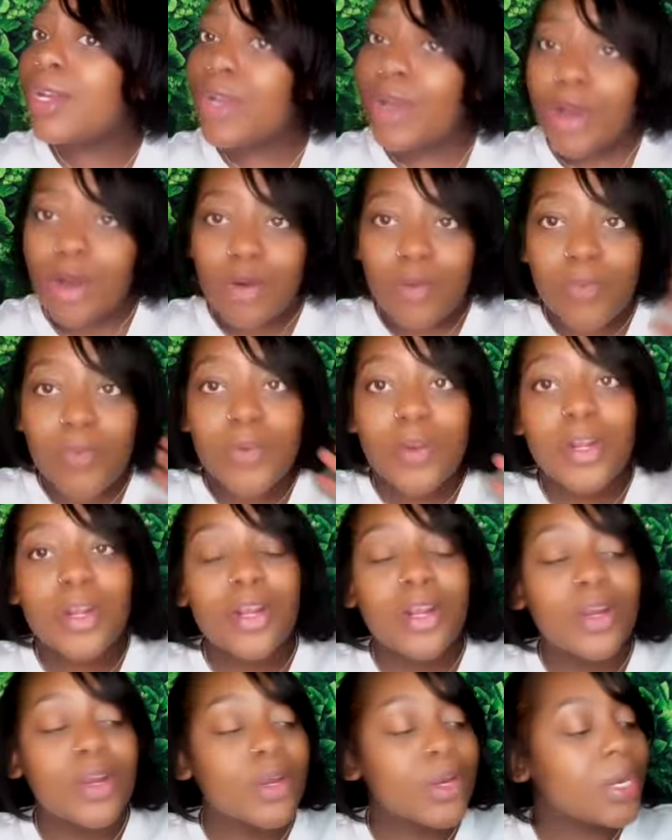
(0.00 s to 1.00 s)

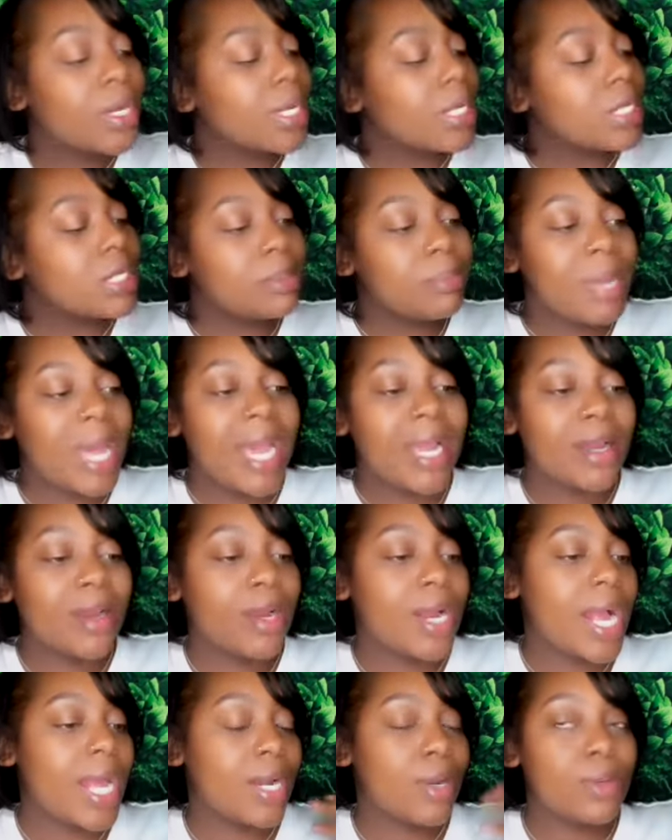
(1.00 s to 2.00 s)

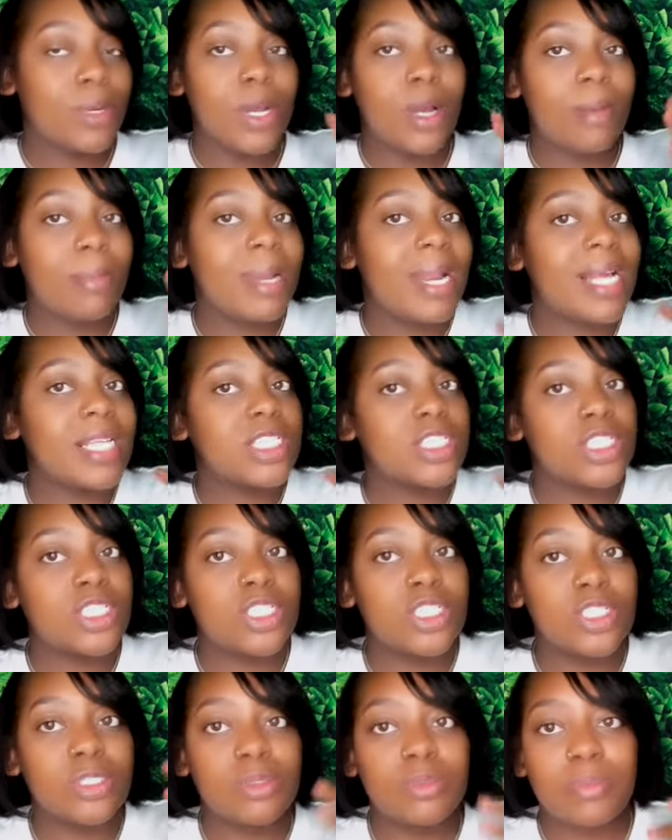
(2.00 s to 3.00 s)
overpacker, I don't know, but I
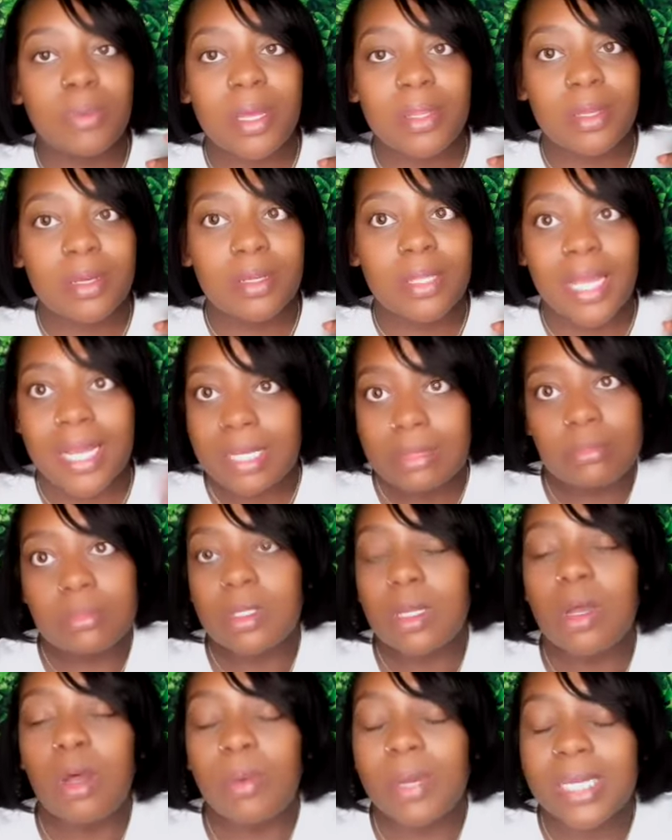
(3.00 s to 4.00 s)
just rather like
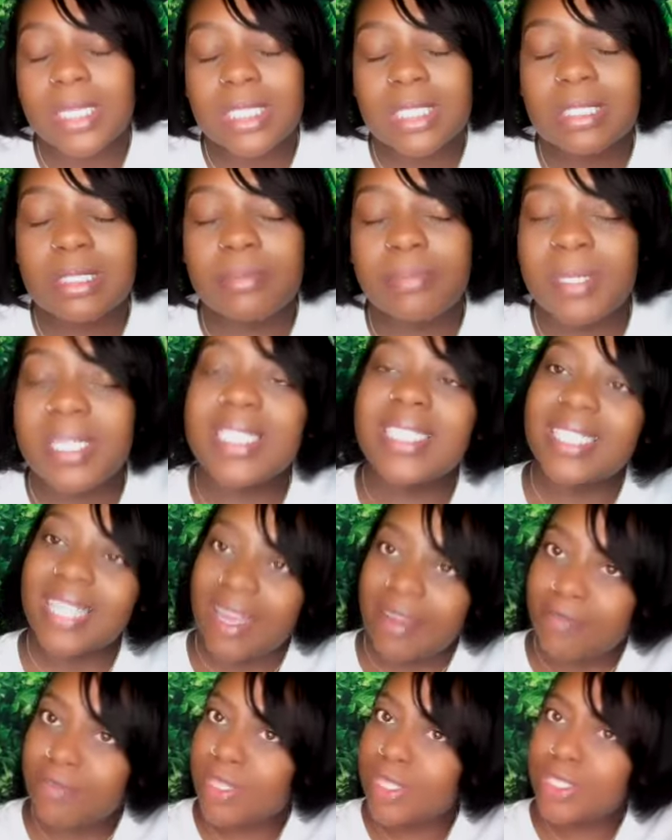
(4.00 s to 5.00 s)
always be
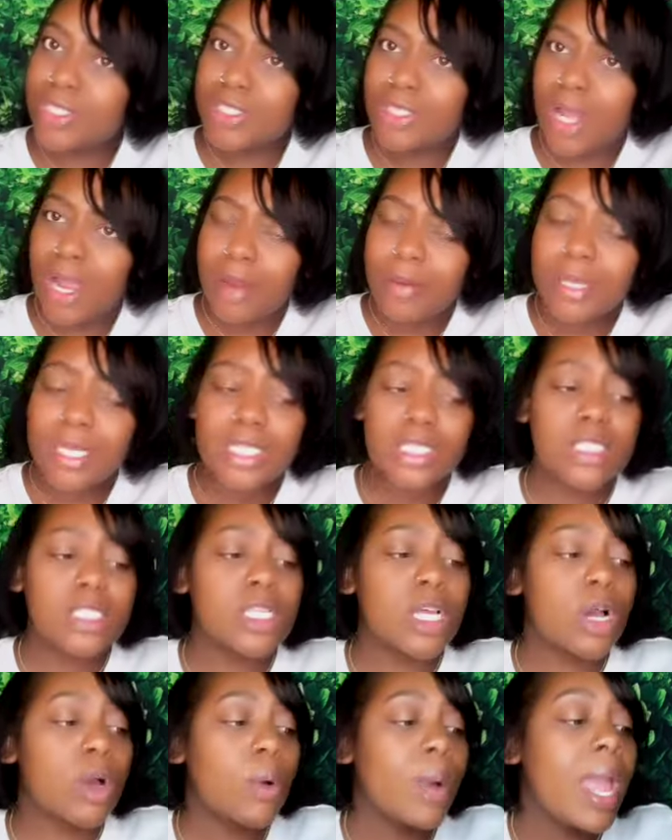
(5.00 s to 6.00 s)
safe than sorry.
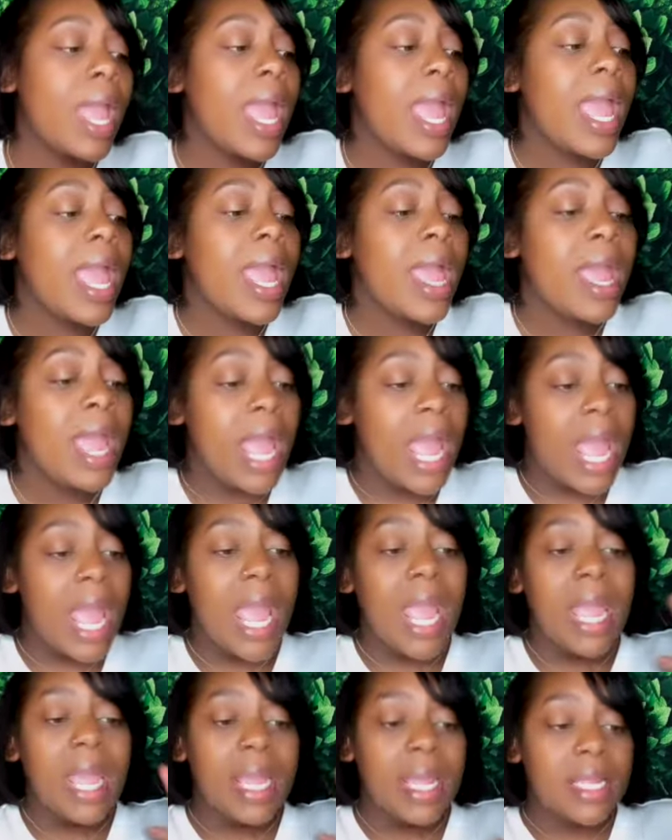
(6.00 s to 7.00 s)
So
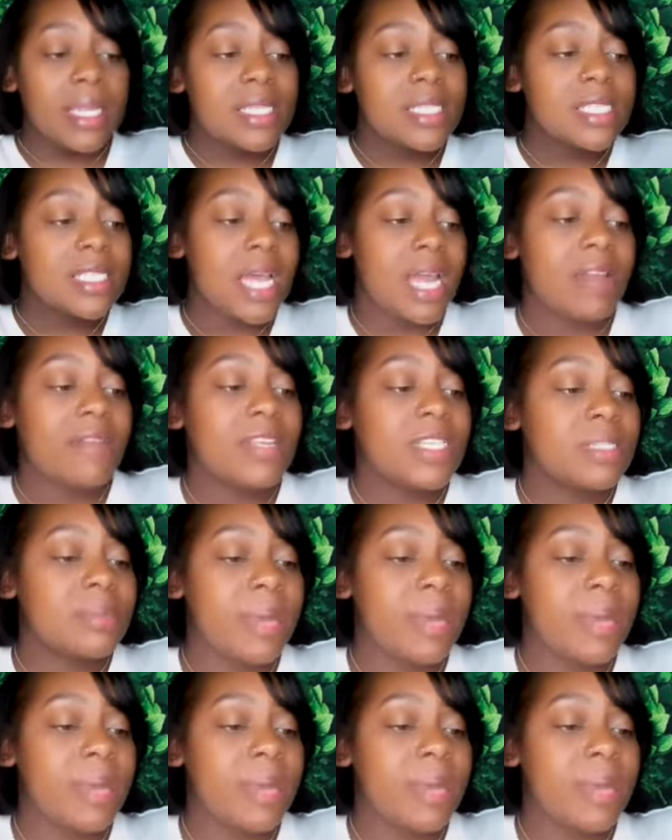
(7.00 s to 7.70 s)
inside of his